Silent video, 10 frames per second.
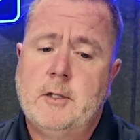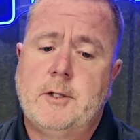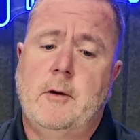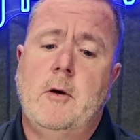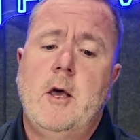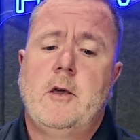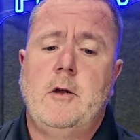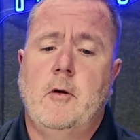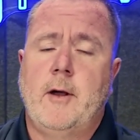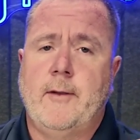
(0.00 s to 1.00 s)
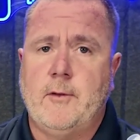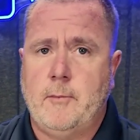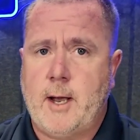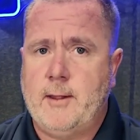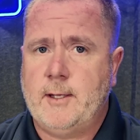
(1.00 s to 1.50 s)
So you don't have to
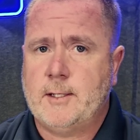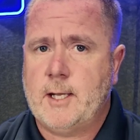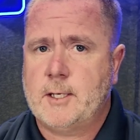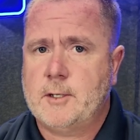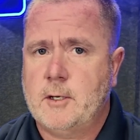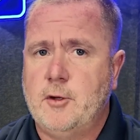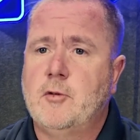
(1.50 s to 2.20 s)
buy these extra.